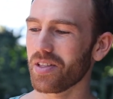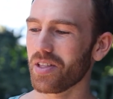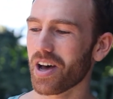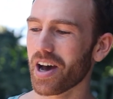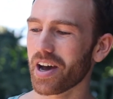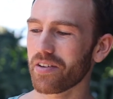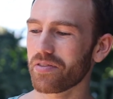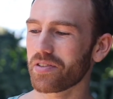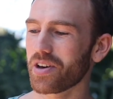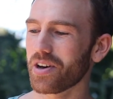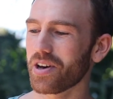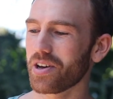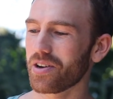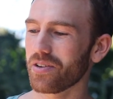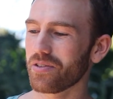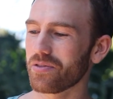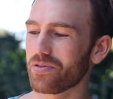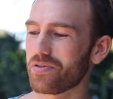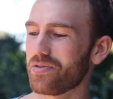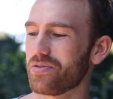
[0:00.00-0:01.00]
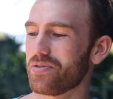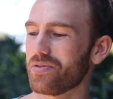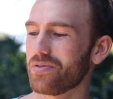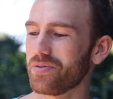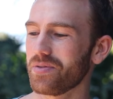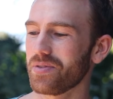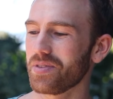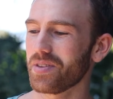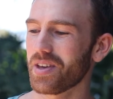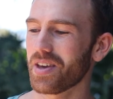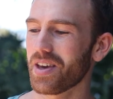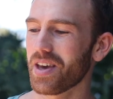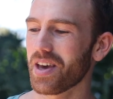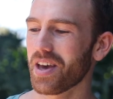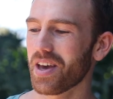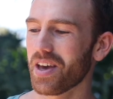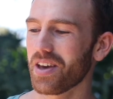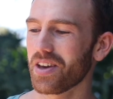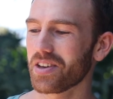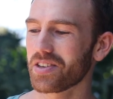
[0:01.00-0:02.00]
Life kind of
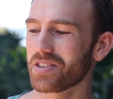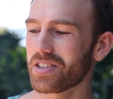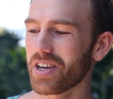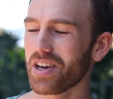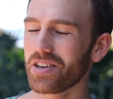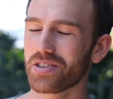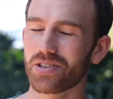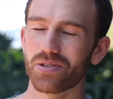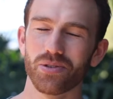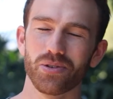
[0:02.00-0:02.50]
takes